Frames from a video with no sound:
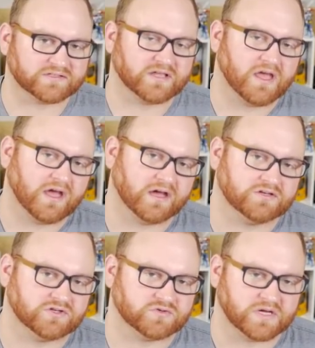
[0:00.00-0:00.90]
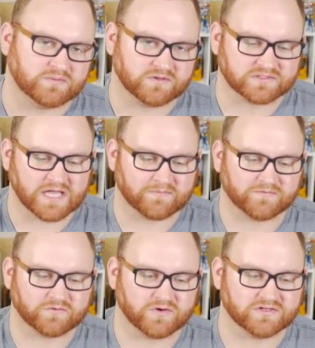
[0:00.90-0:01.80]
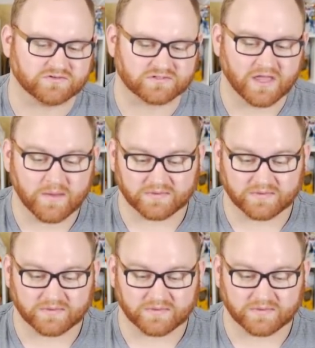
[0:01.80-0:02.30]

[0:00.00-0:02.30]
us uh, to trade with those type of creatures.